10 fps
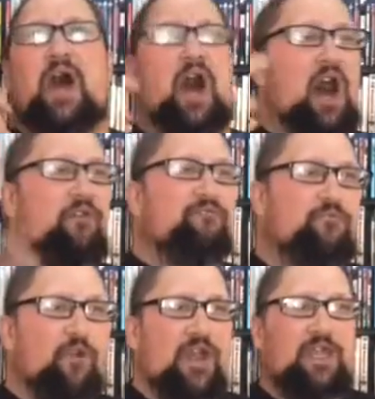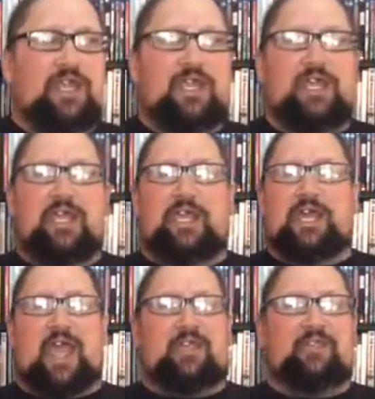Unfriended
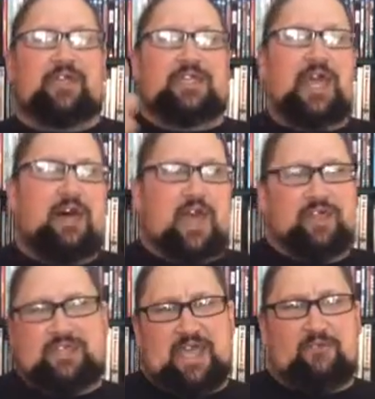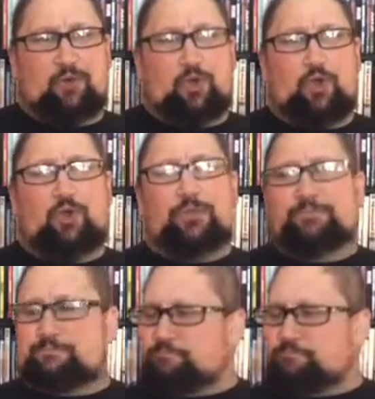and and Devil.